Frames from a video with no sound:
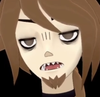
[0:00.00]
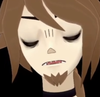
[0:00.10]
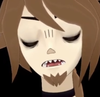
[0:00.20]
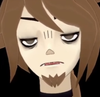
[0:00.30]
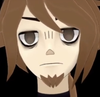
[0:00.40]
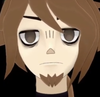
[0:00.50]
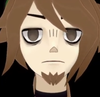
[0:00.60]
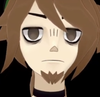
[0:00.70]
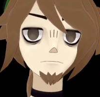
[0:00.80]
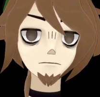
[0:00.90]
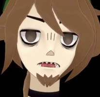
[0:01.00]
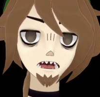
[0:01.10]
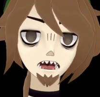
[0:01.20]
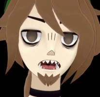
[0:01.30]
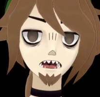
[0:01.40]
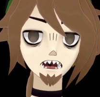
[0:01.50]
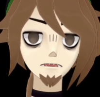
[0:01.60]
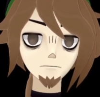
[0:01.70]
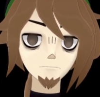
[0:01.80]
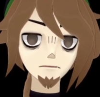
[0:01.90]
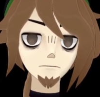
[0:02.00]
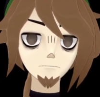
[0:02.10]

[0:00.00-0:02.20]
be everything that I do.